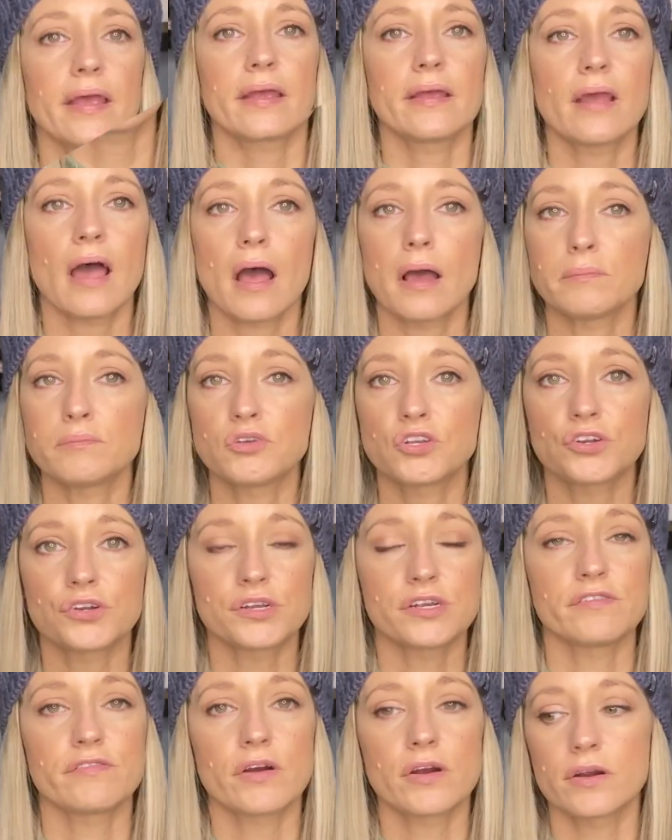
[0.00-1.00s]
I'm sure
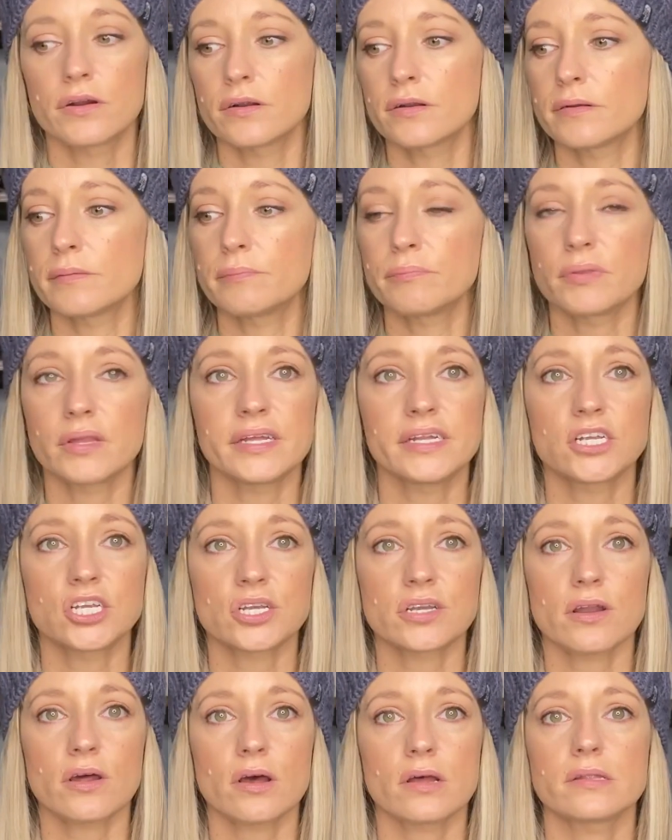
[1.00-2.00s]
you've heard
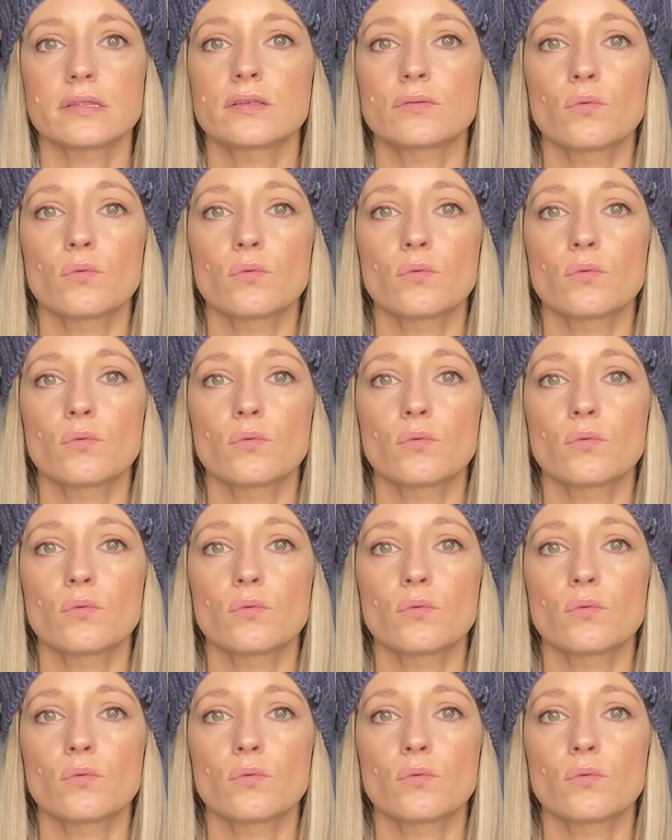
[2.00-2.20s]
bleach knots.